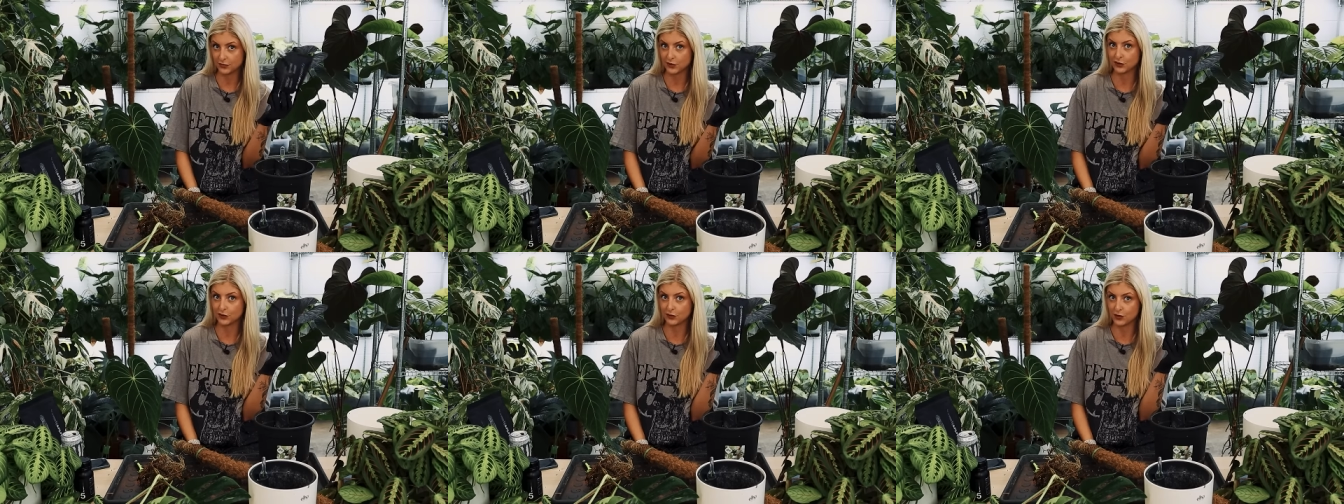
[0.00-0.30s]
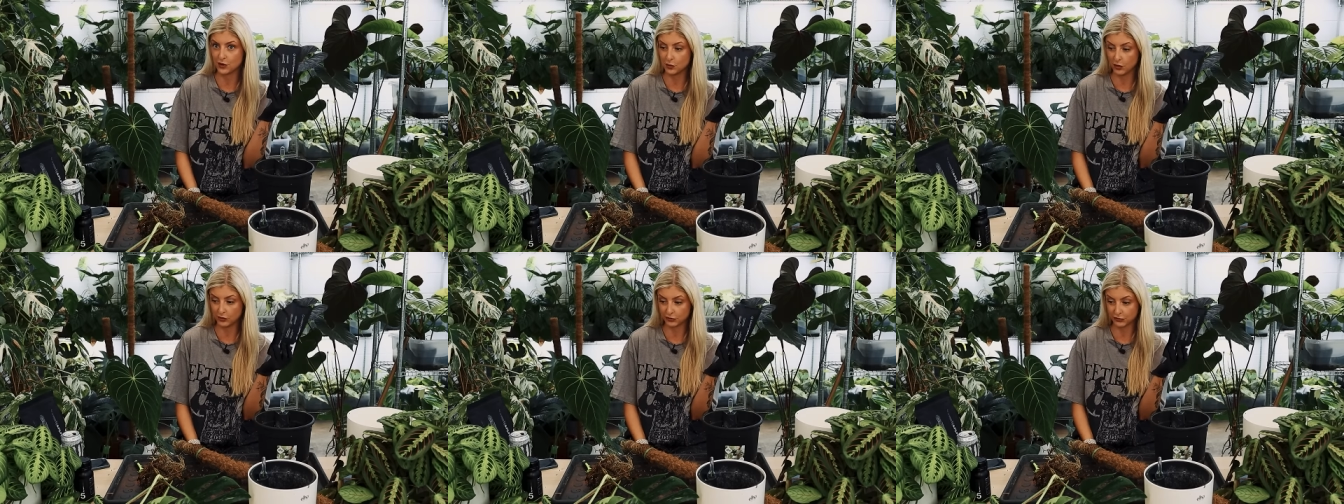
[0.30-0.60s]
So
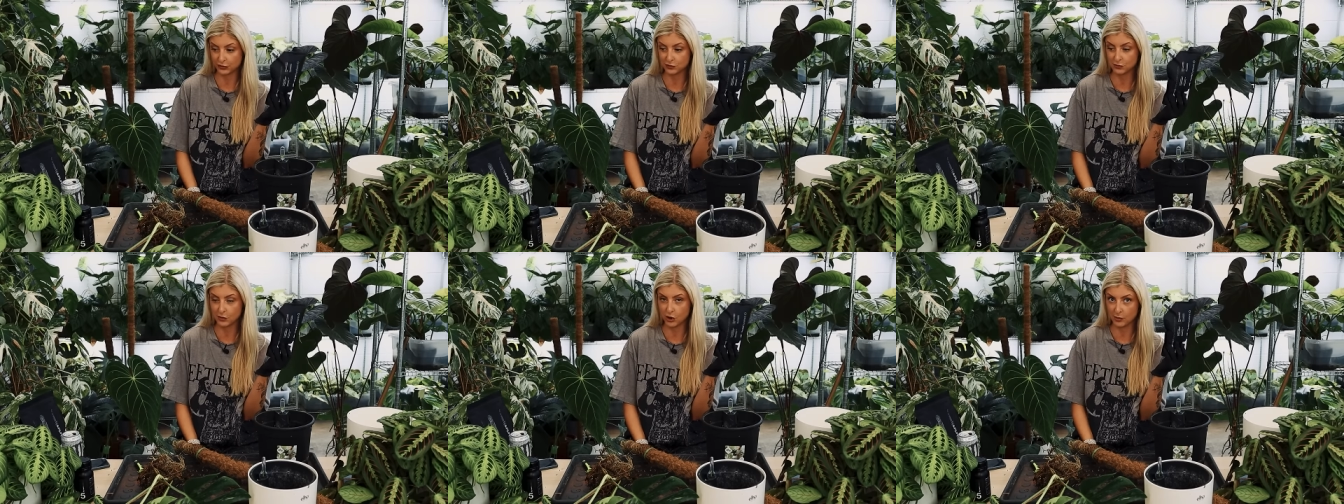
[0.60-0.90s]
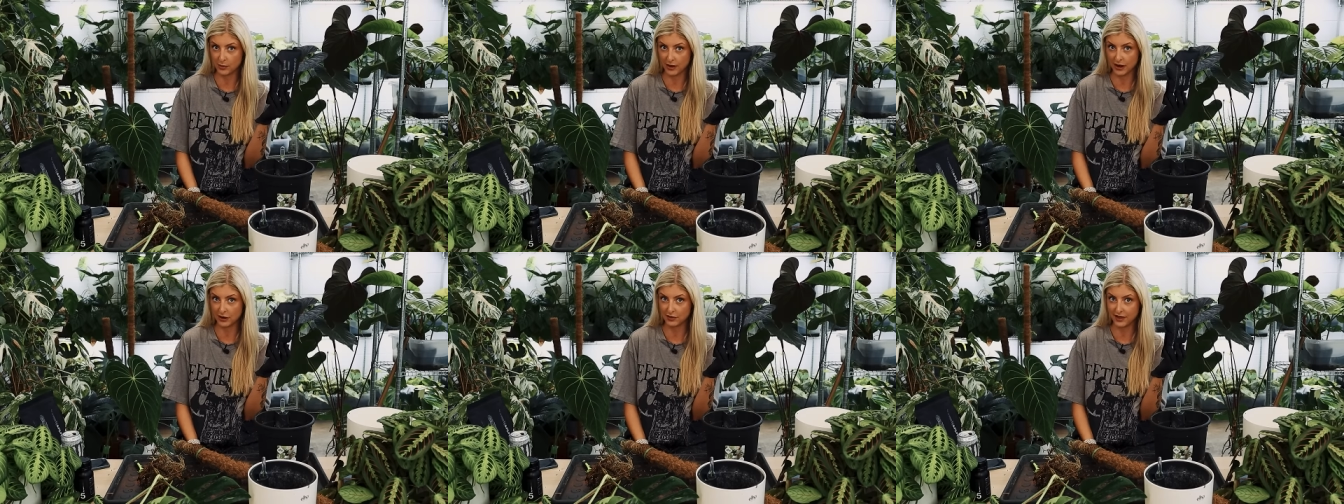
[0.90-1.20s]
if you want to know
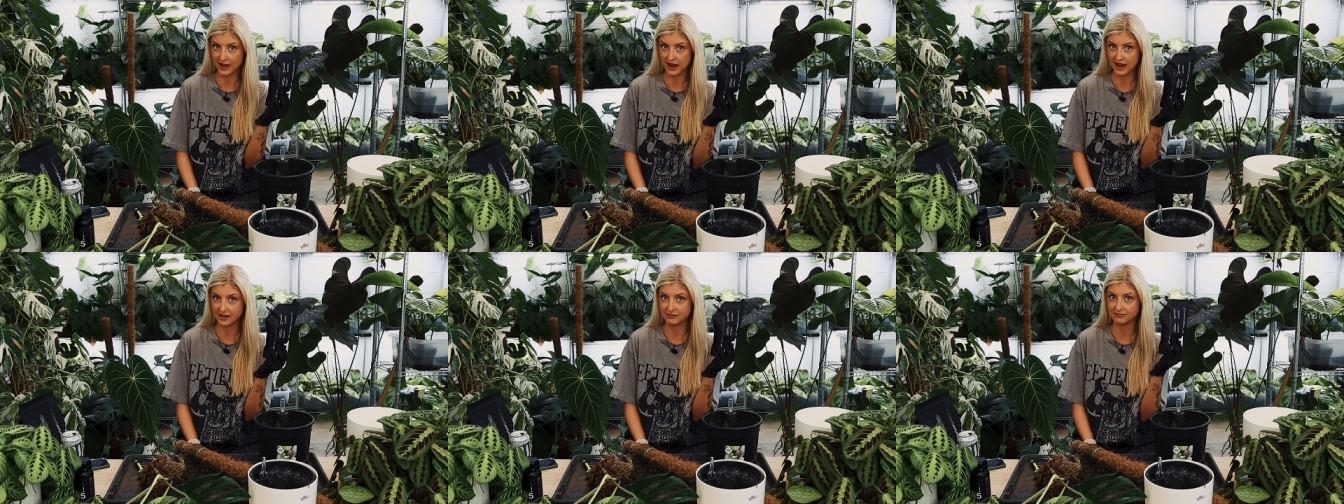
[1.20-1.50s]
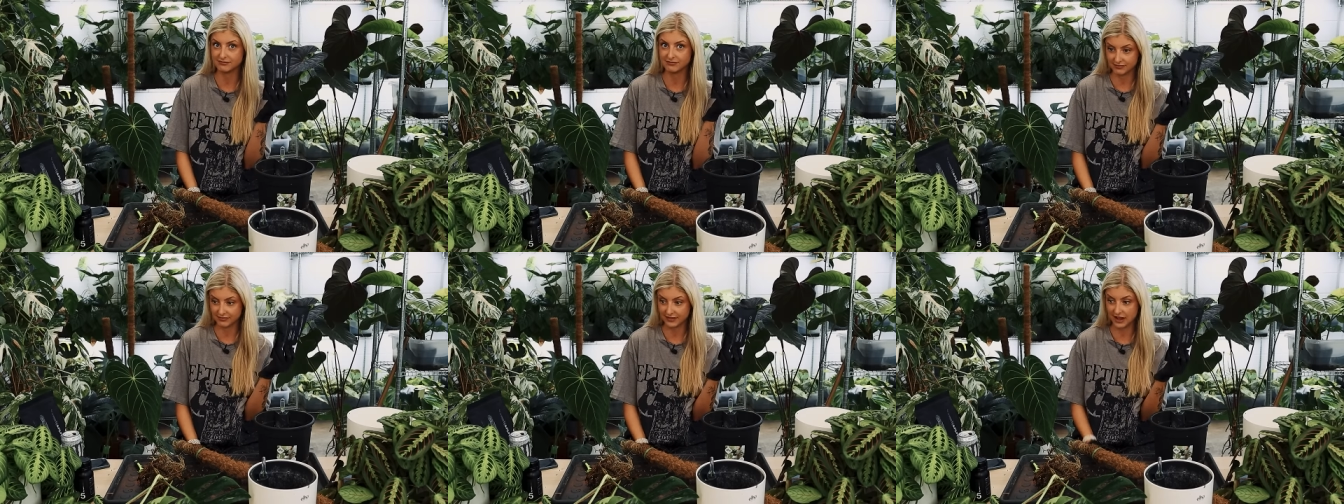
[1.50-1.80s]
more about
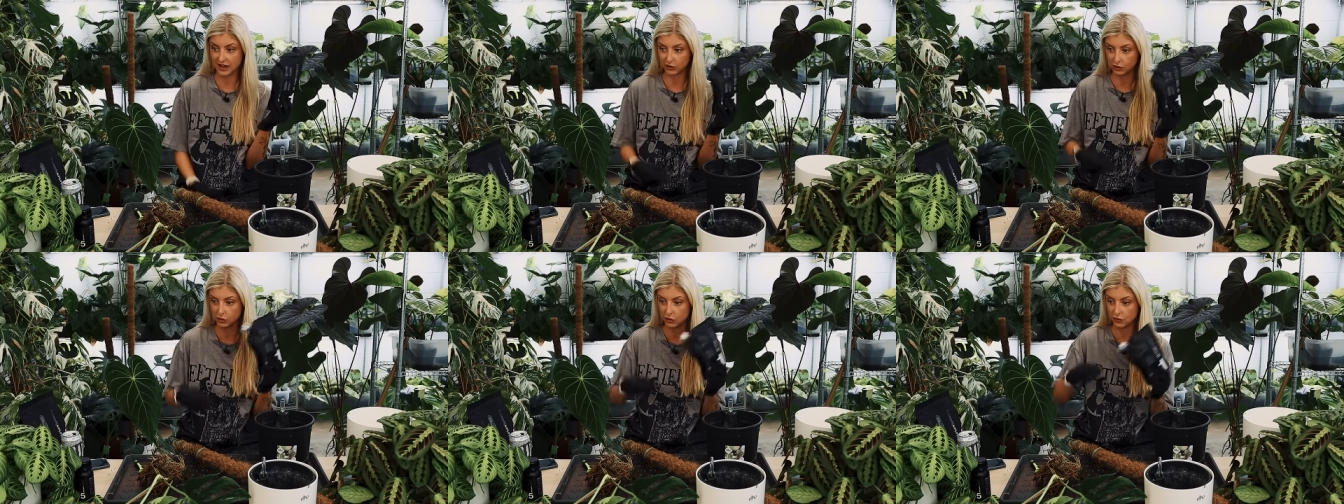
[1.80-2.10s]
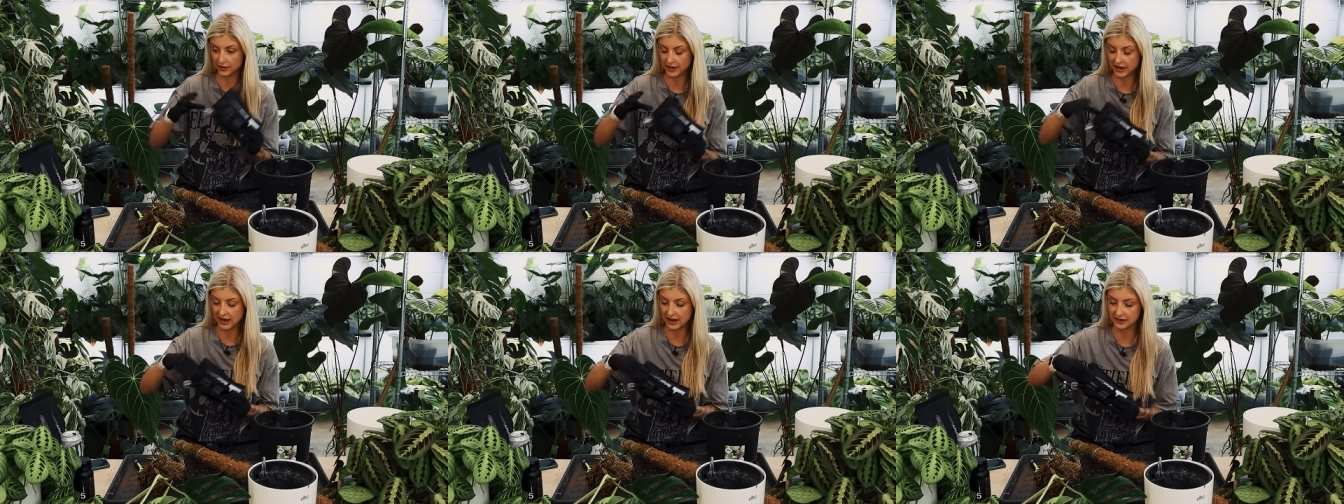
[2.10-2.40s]
that, I'll go
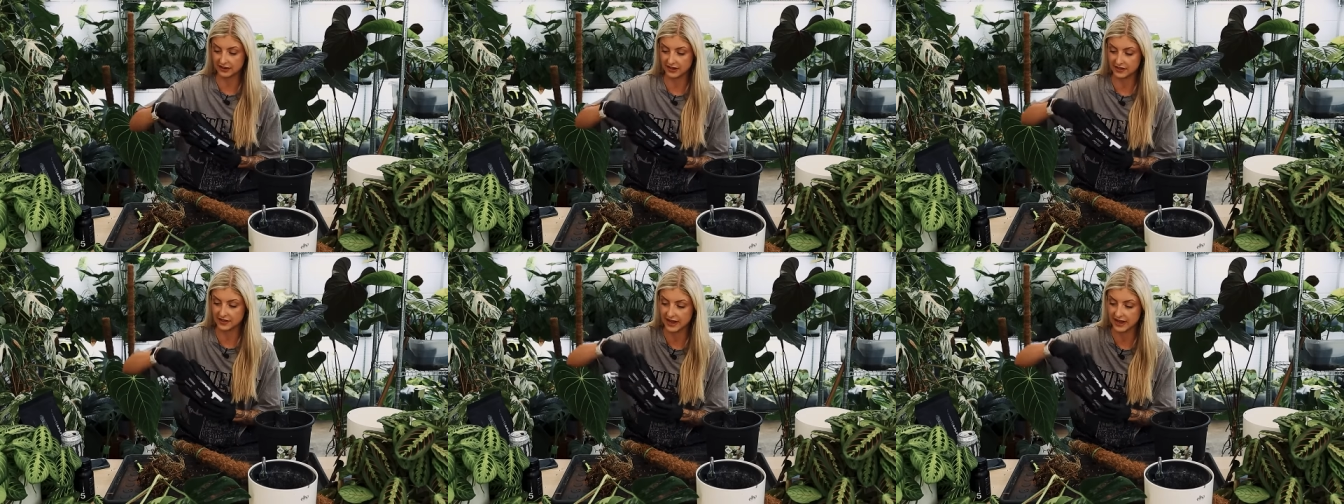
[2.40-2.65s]
over that